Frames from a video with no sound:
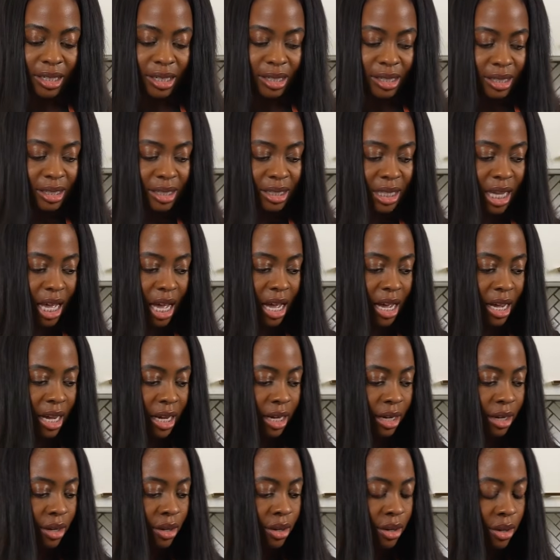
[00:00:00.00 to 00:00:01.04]

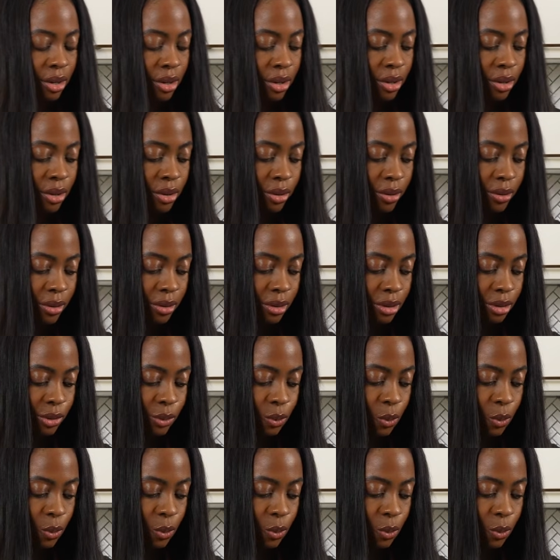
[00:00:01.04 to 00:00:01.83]
aside on this